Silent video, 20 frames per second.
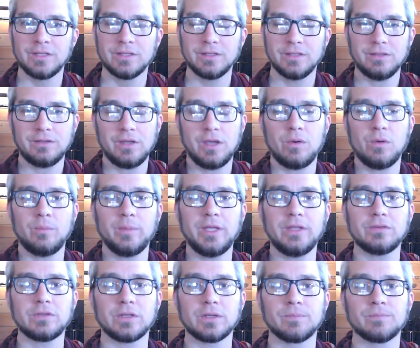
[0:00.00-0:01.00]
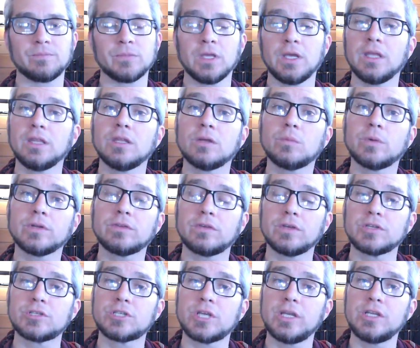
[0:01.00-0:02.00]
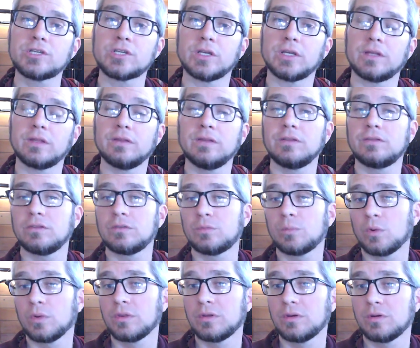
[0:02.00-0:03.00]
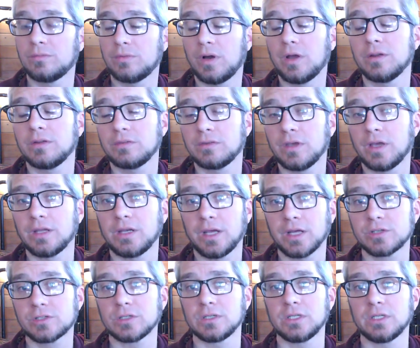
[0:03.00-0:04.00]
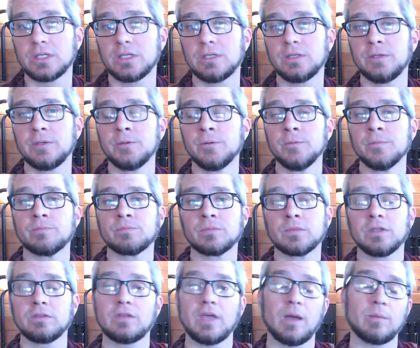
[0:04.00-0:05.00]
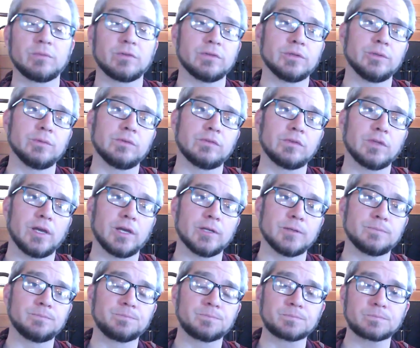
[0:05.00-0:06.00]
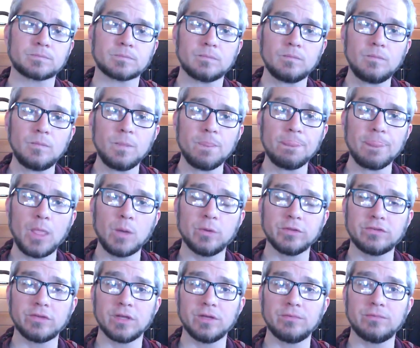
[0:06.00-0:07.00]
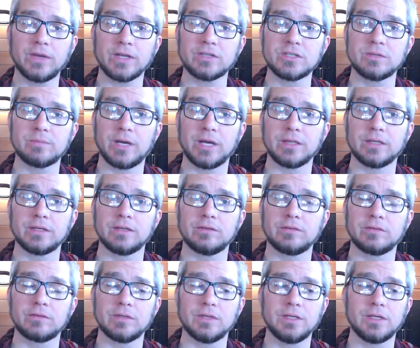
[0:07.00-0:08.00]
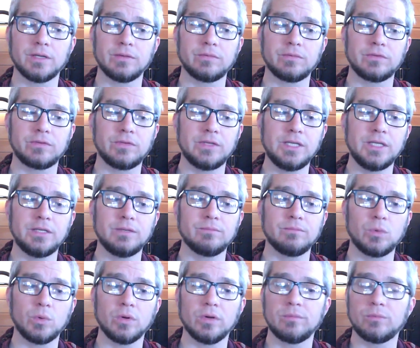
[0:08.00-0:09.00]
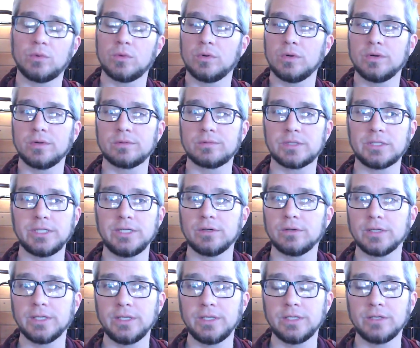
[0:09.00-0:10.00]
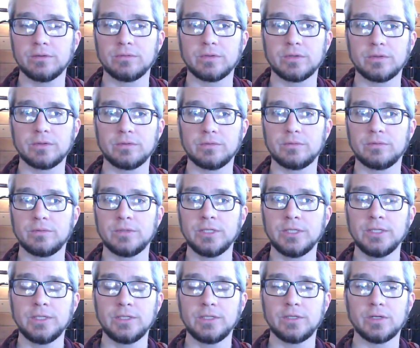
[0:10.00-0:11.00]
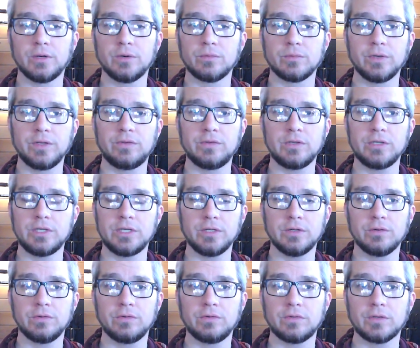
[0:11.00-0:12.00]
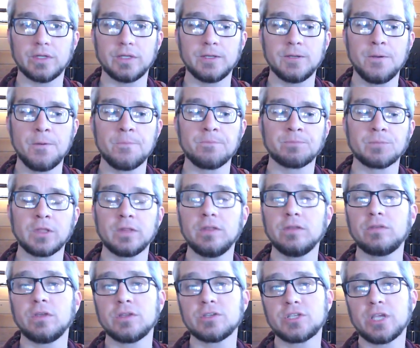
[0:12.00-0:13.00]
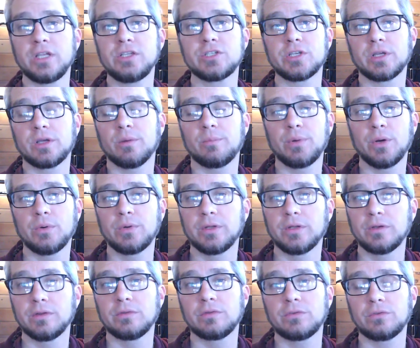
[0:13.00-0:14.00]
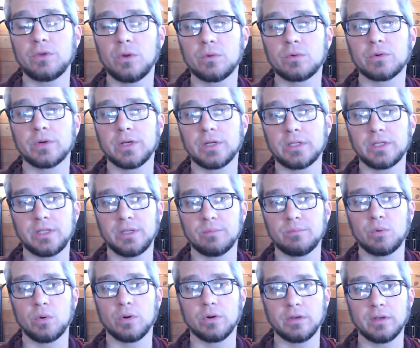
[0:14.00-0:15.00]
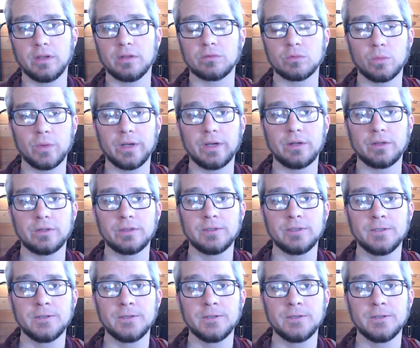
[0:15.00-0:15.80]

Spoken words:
That's how amazing. And then what's unchanging? And this is more the nirvana side, actually. This absolute side. What's unaffected by this? And I've seen more and more clearly over the, recent years that this unchanging component is so critically important as well.